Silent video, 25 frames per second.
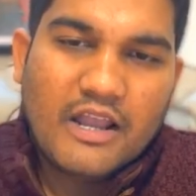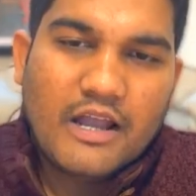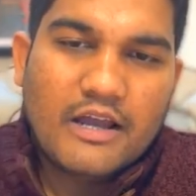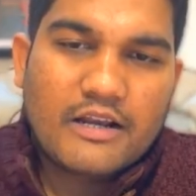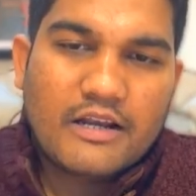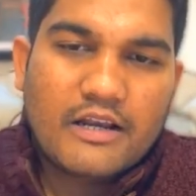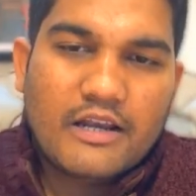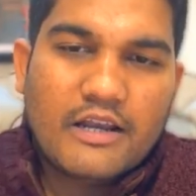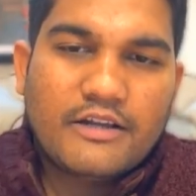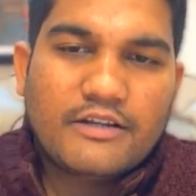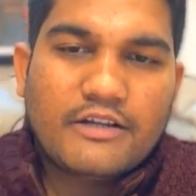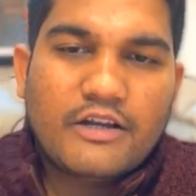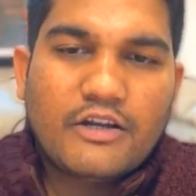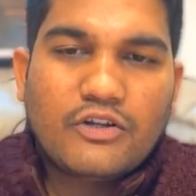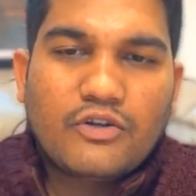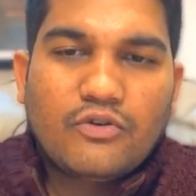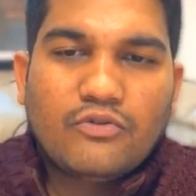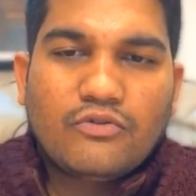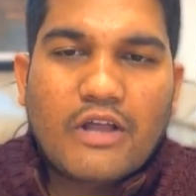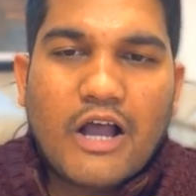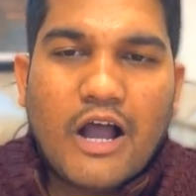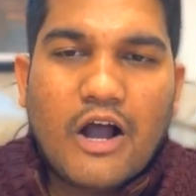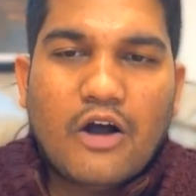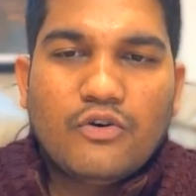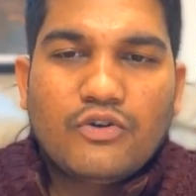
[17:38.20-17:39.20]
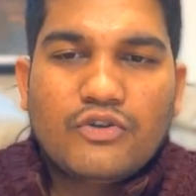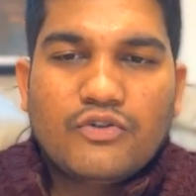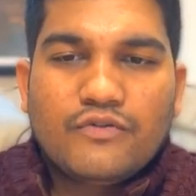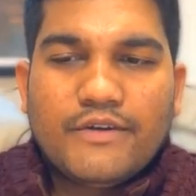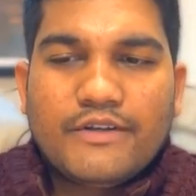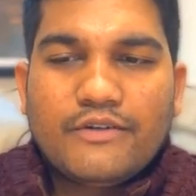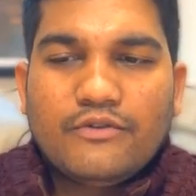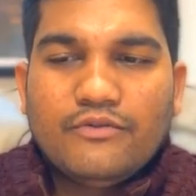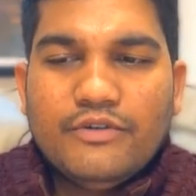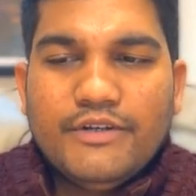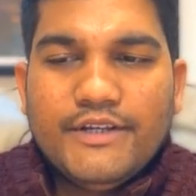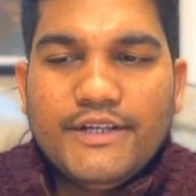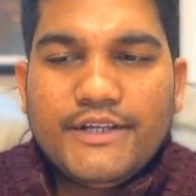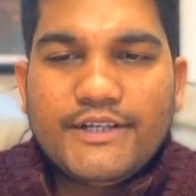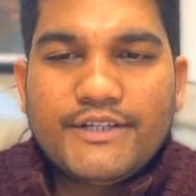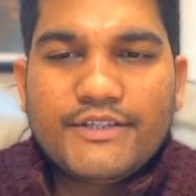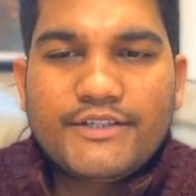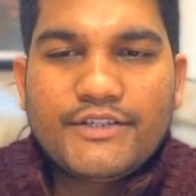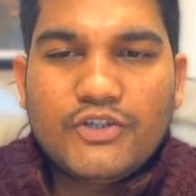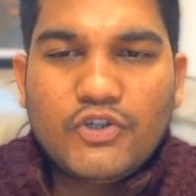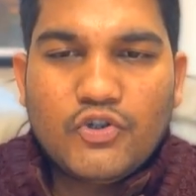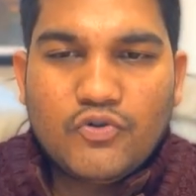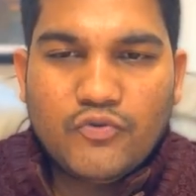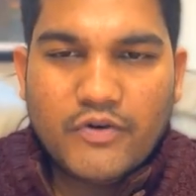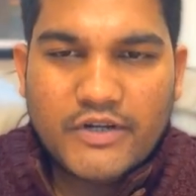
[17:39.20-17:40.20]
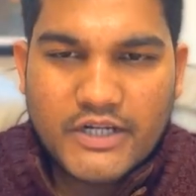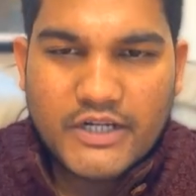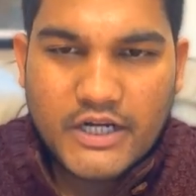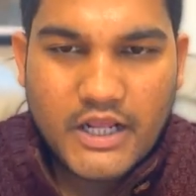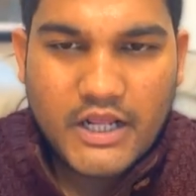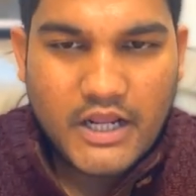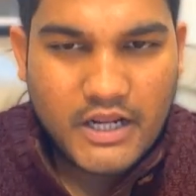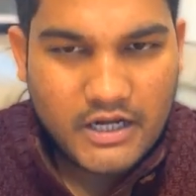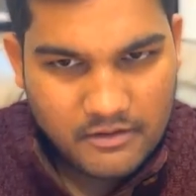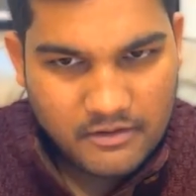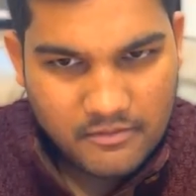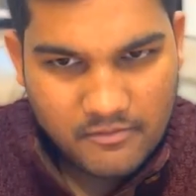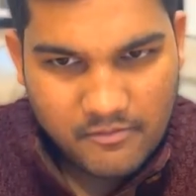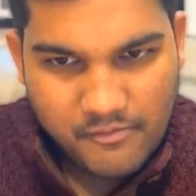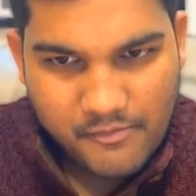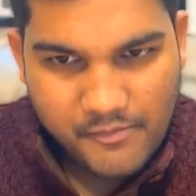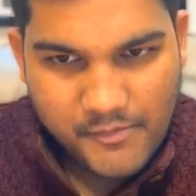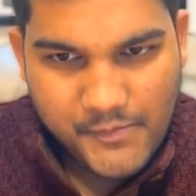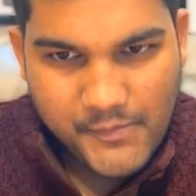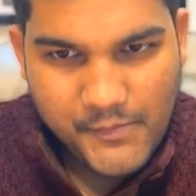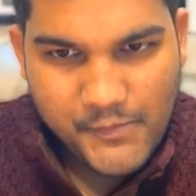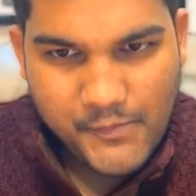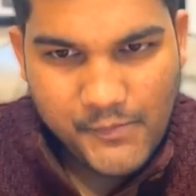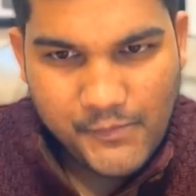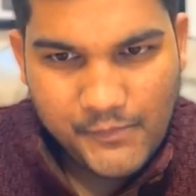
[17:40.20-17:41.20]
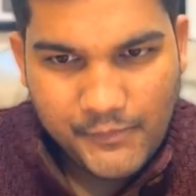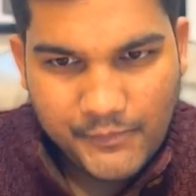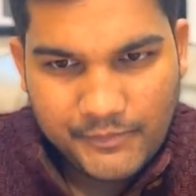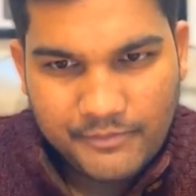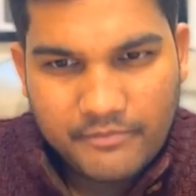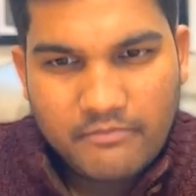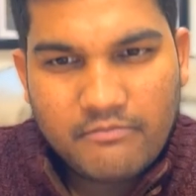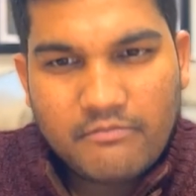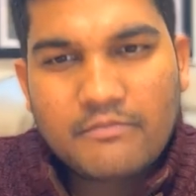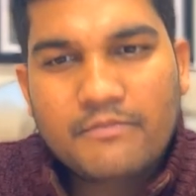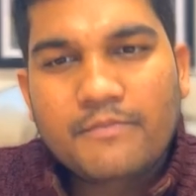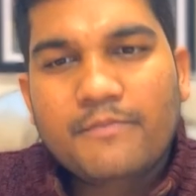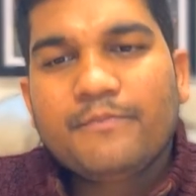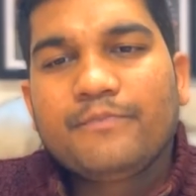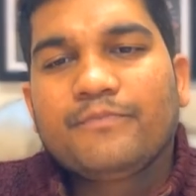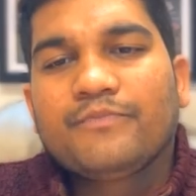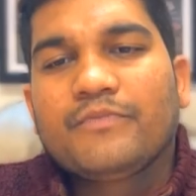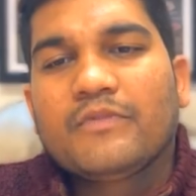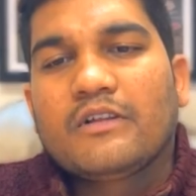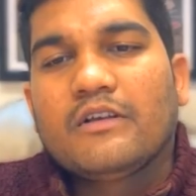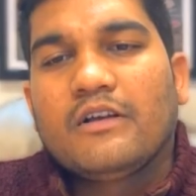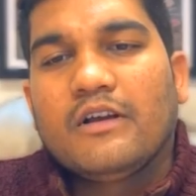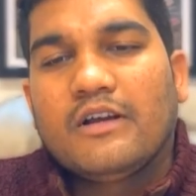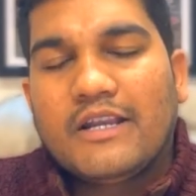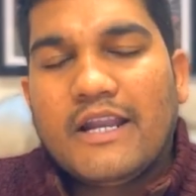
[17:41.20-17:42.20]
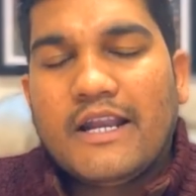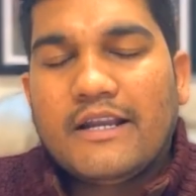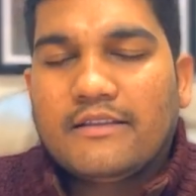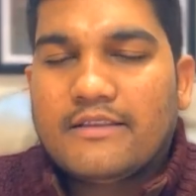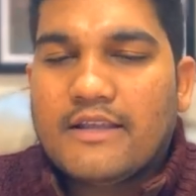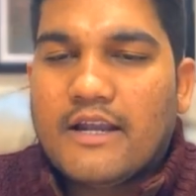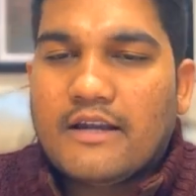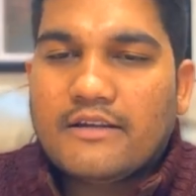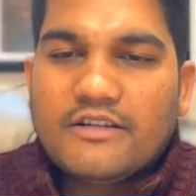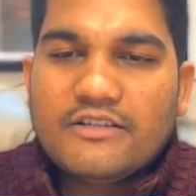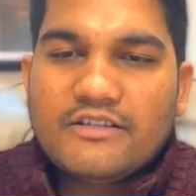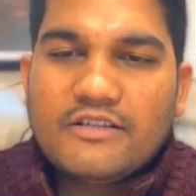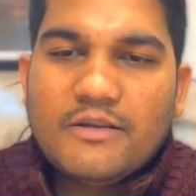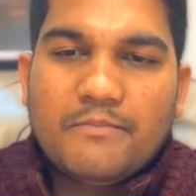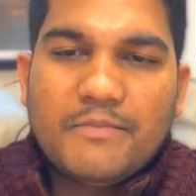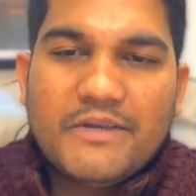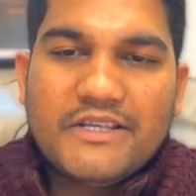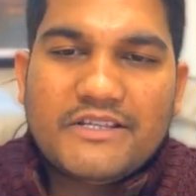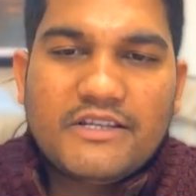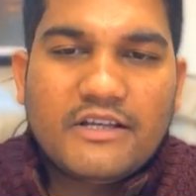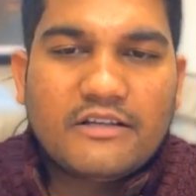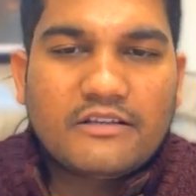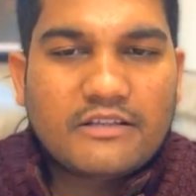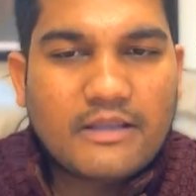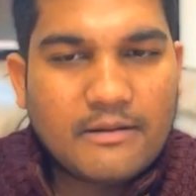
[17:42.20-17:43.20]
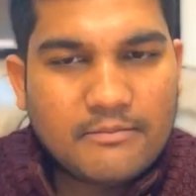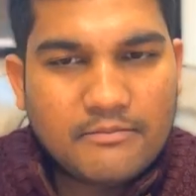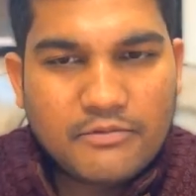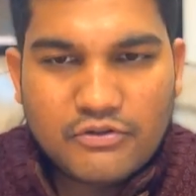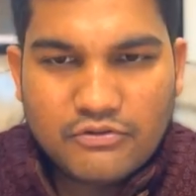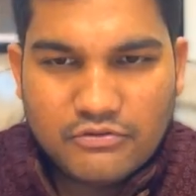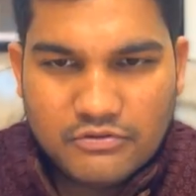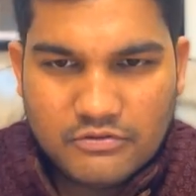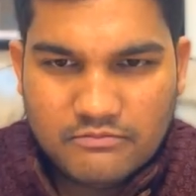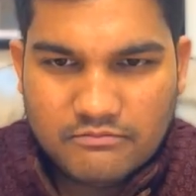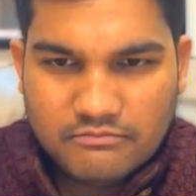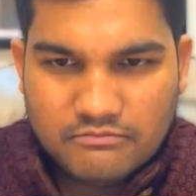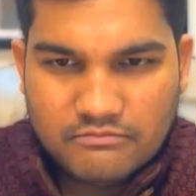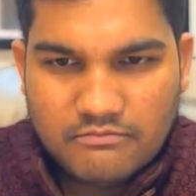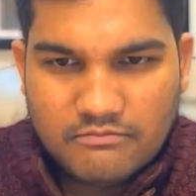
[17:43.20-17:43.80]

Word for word: related to the house where Gulika is situated in. Right, that is a basic thumb rule.